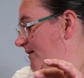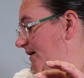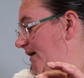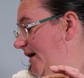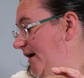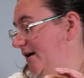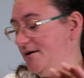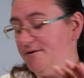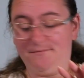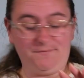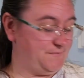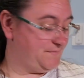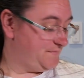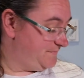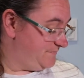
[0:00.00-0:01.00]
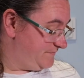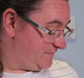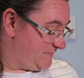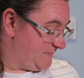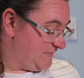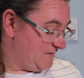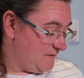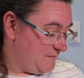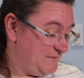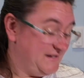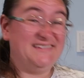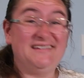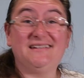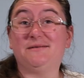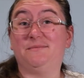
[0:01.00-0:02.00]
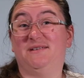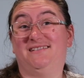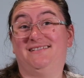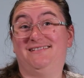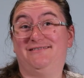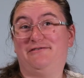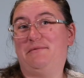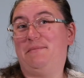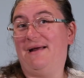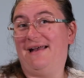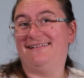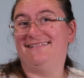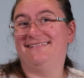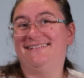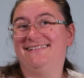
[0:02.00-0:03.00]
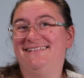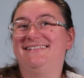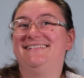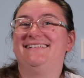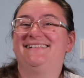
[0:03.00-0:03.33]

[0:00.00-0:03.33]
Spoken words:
So I mean 6pence for a pattern.